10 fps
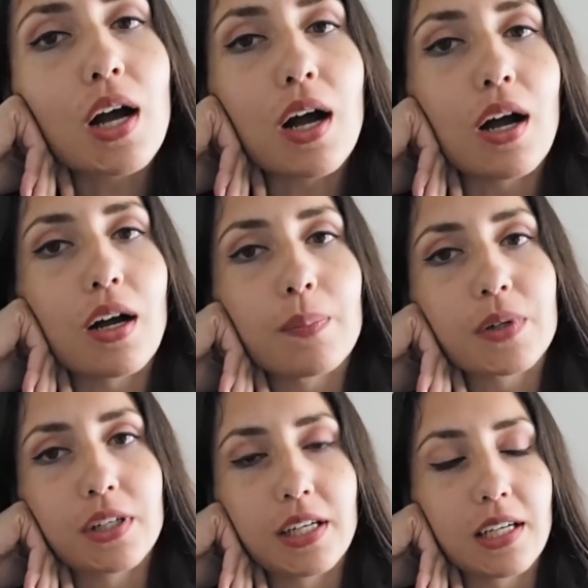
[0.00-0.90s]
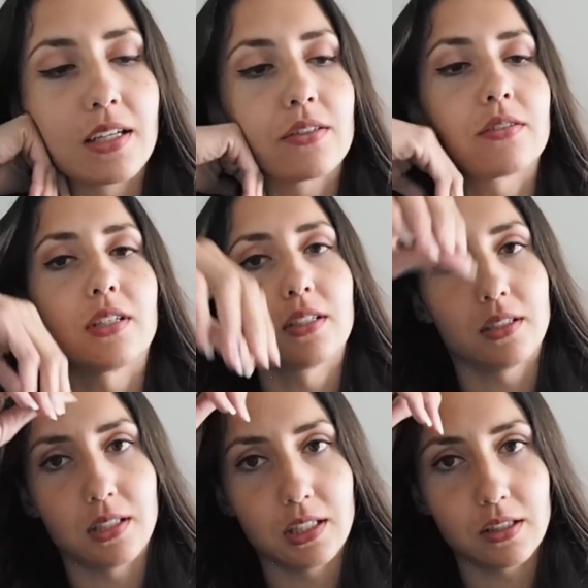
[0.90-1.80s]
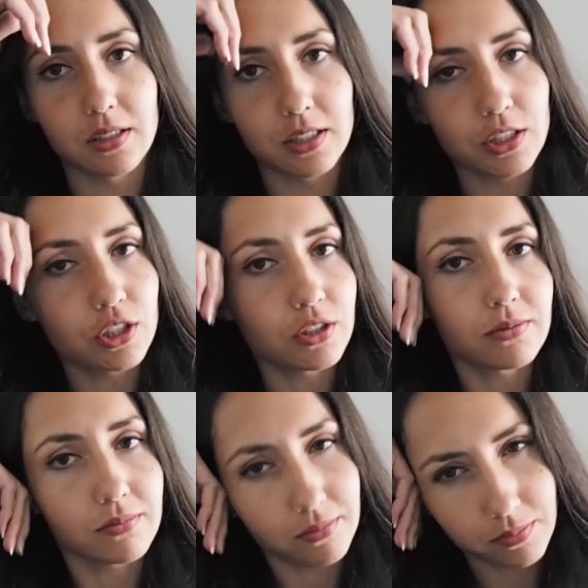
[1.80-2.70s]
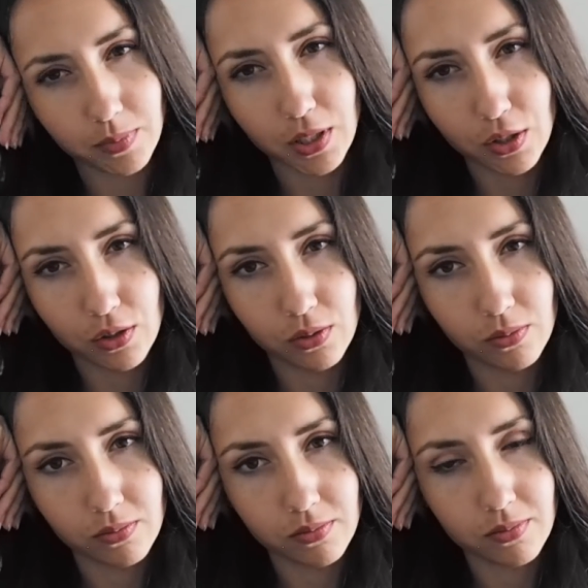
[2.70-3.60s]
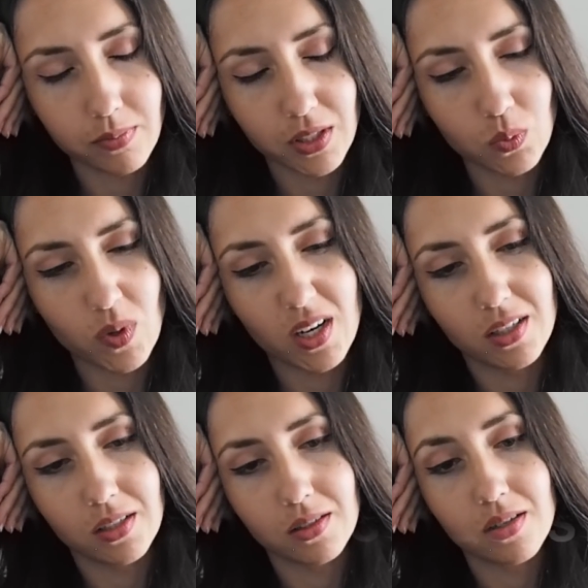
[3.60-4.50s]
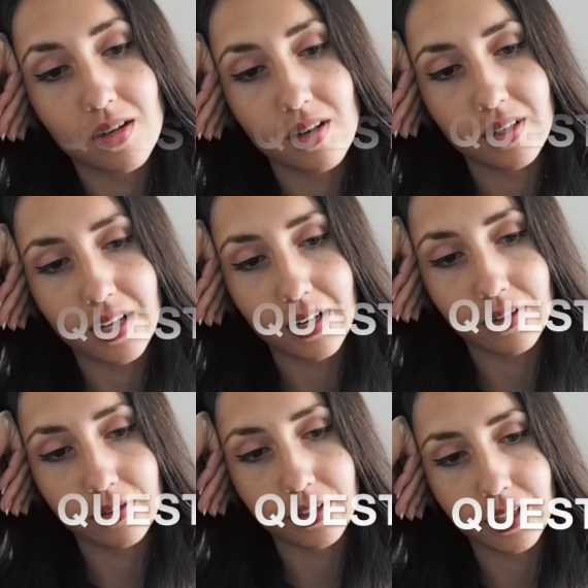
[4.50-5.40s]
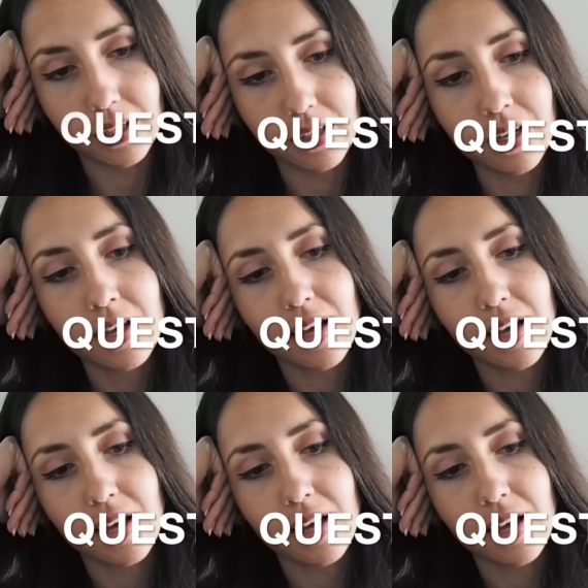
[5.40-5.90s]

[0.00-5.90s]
I'm gonna answer that in English because my Spanish is not that okay.